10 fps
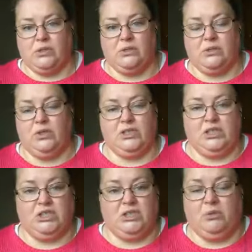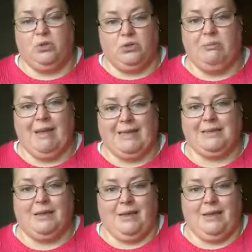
So you're teaching them good mental